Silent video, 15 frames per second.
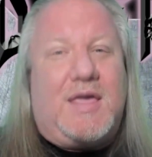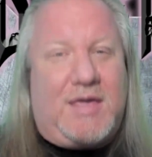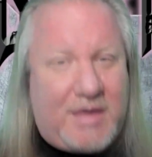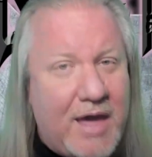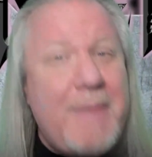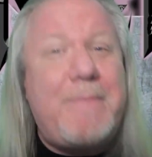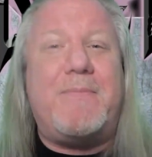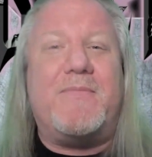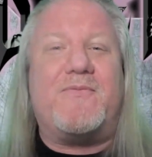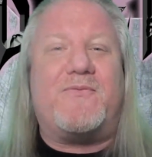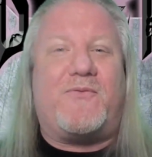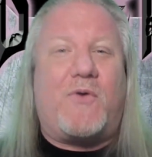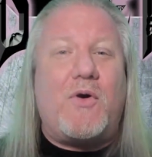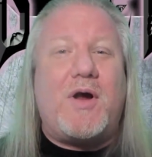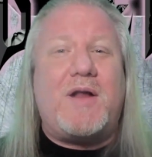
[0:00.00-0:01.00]
Yep.
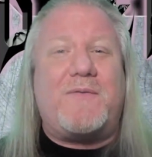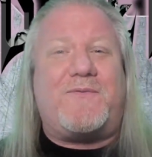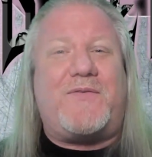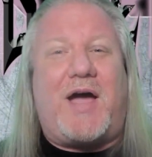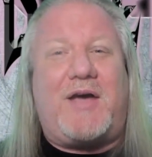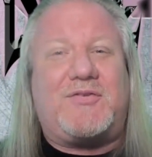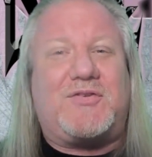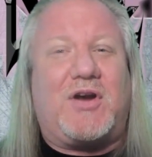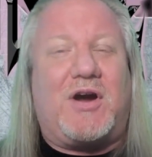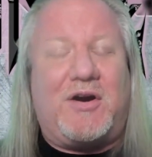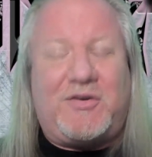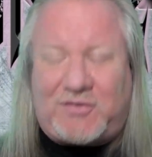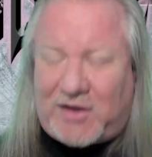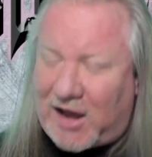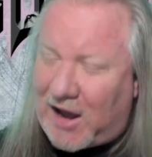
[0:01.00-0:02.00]
4 out of 5
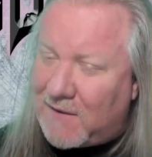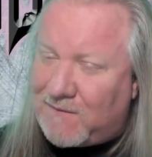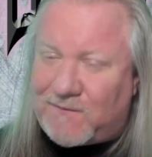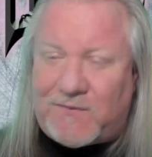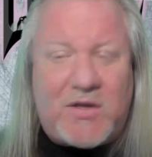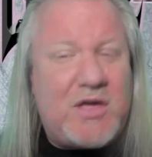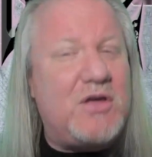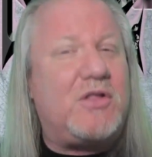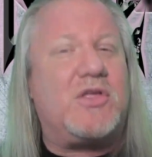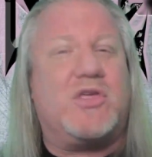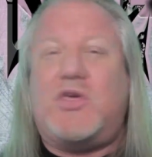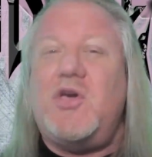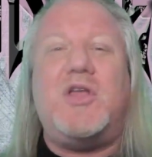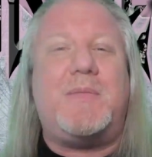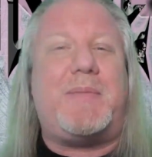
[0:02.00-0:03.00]
stars. I feel
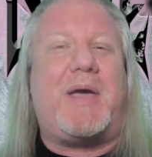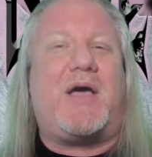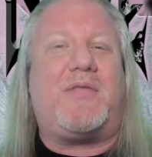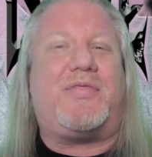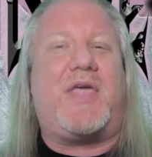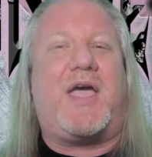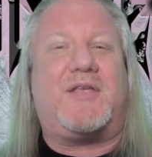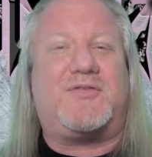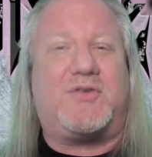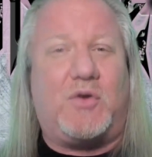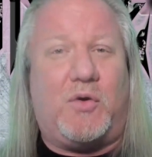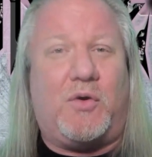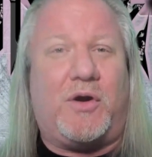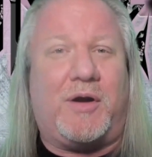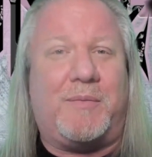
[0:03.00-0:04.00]
good about that
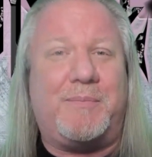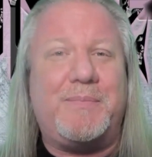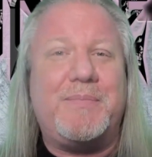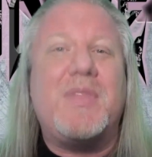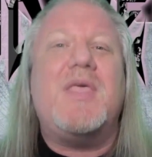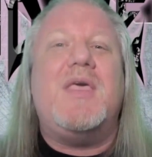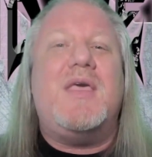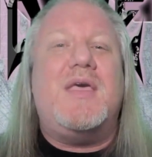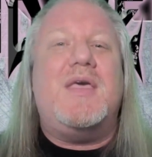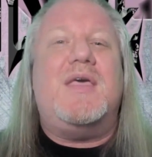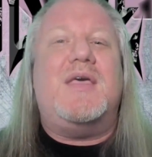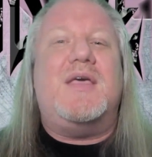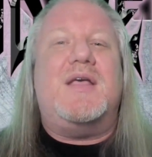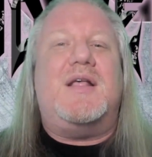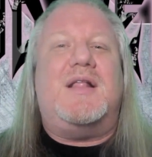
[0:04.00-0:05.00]
score.
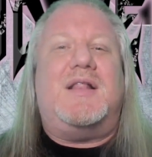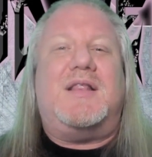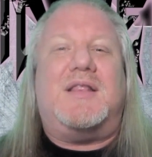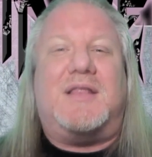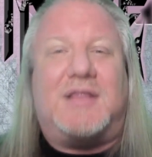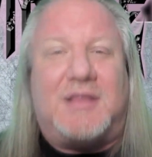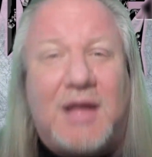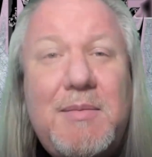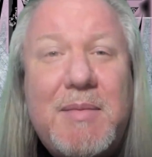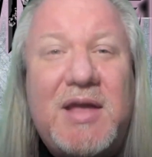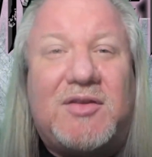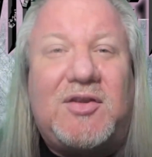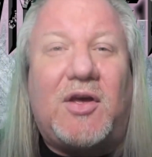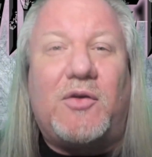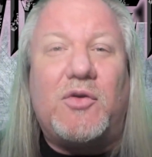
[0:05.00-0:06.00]
Let
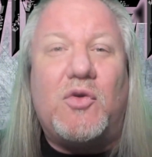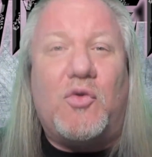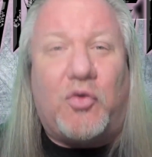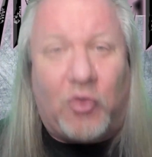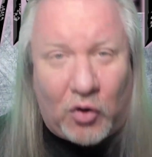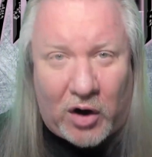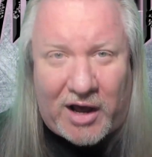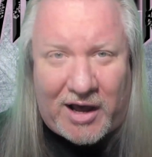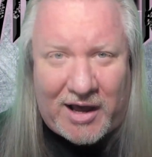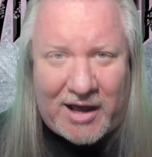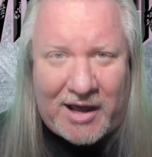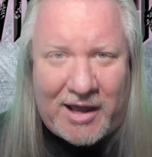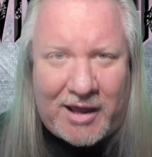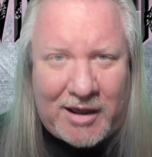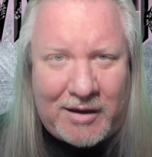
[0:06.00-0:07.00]
me tell you
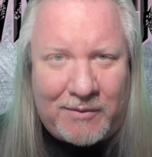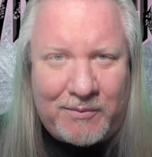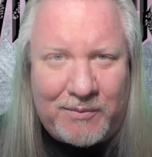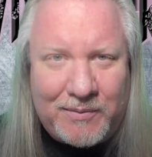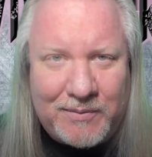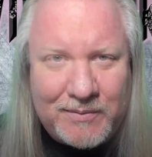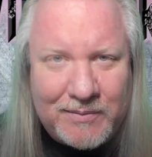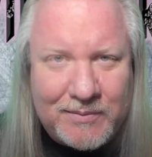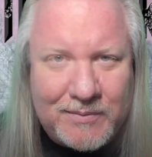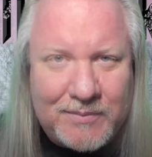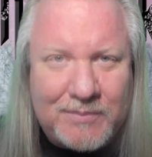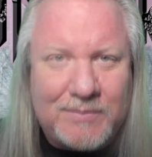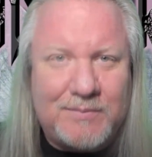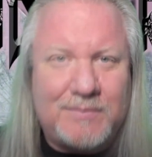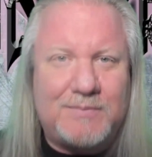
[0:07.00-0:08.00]
why.
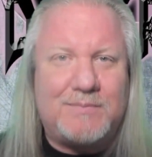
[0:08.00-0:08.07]
Why?